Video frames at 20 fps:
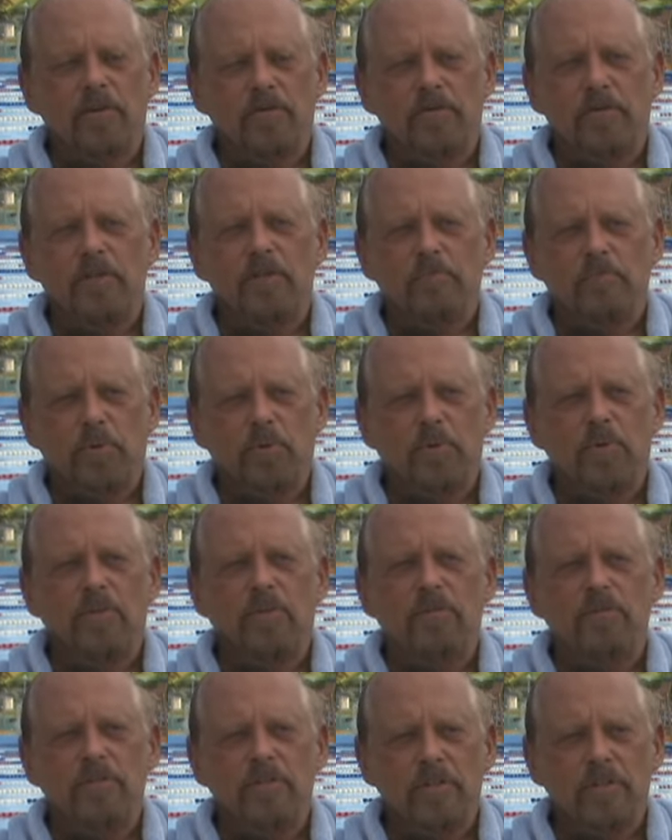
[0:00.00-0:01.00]
to the
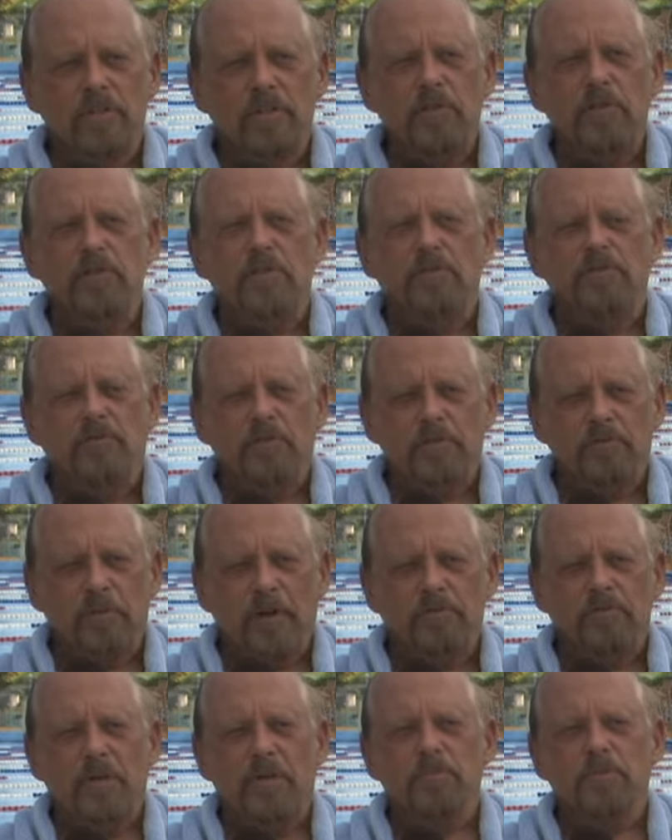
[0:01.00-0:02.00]
pool, you know, usually 4 or
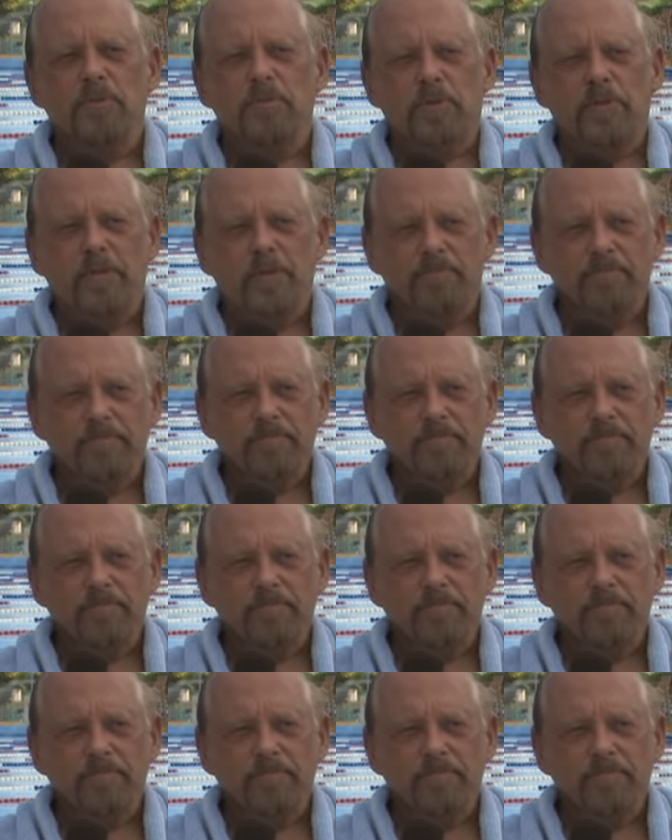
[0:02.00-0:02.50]
5 times a week.